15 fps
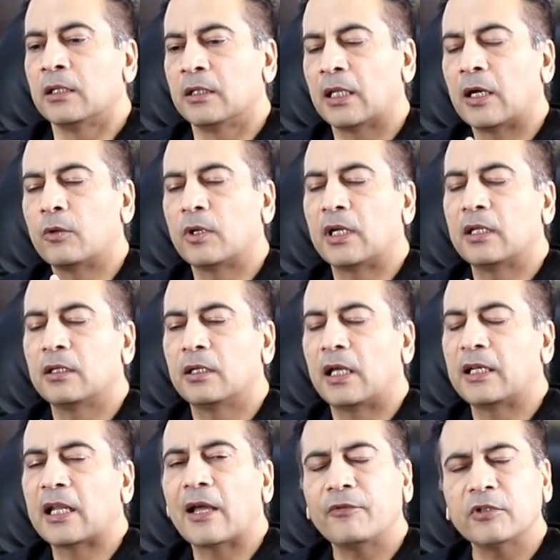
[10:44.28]
Now,
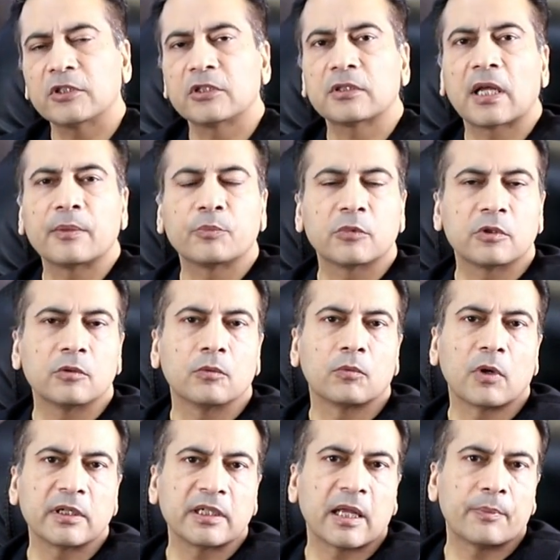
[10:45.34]
an average type
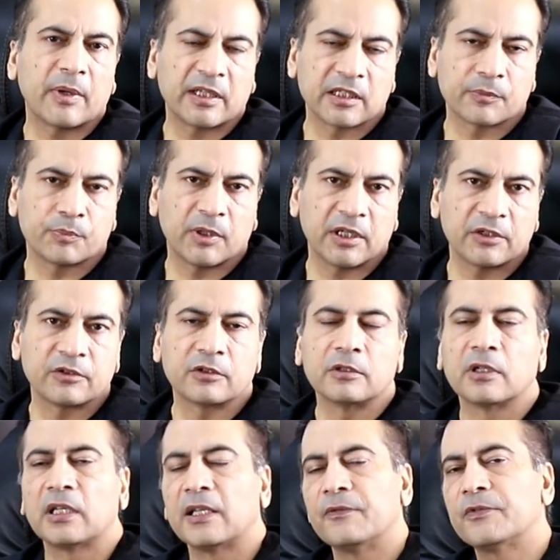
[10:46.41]
1 diabetic
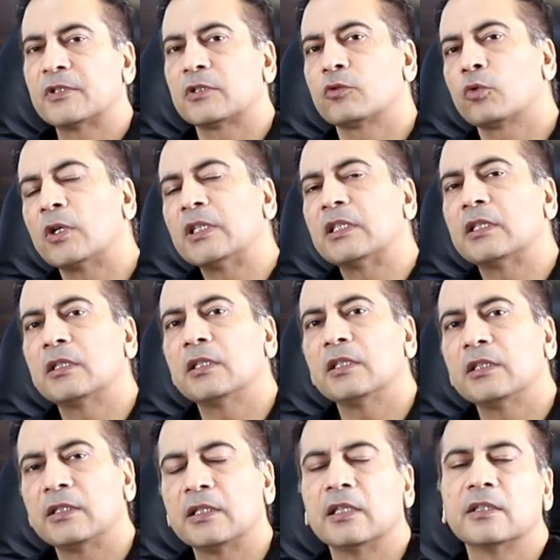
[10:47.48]
patient lives 20
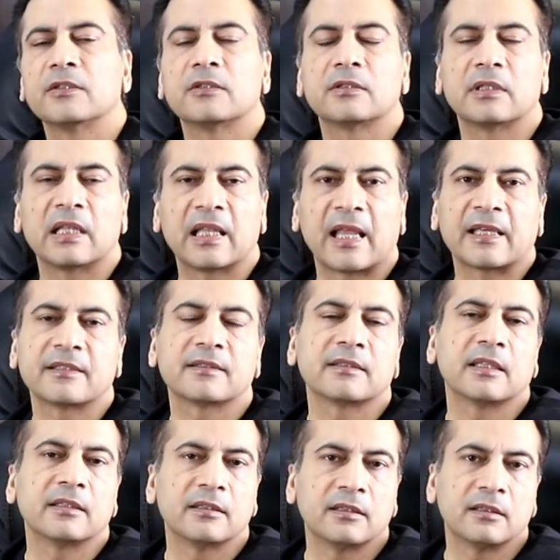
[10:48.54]
years less
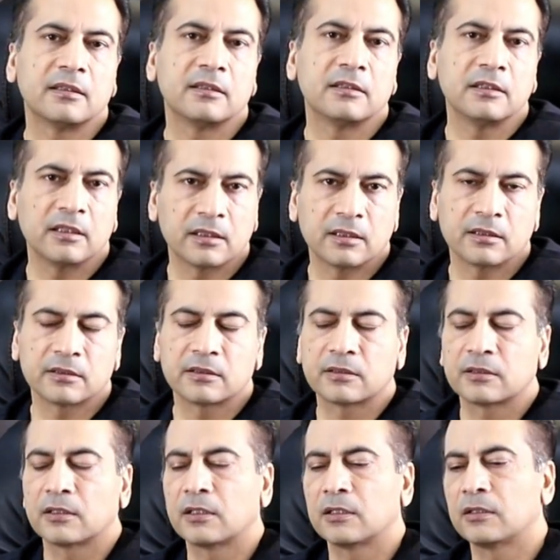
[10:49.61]
than the
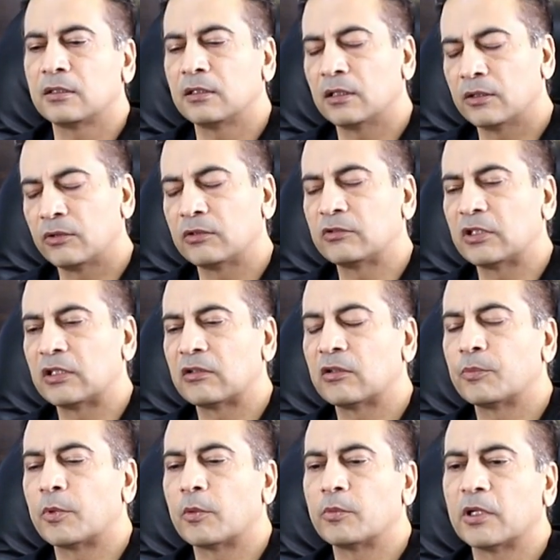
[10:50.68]
others, the general
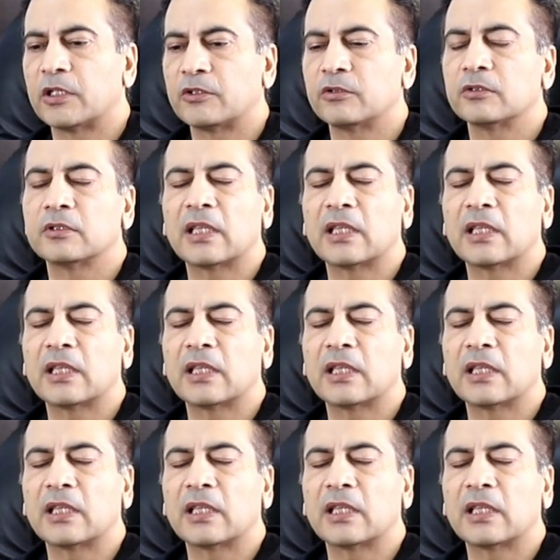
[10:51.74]
population.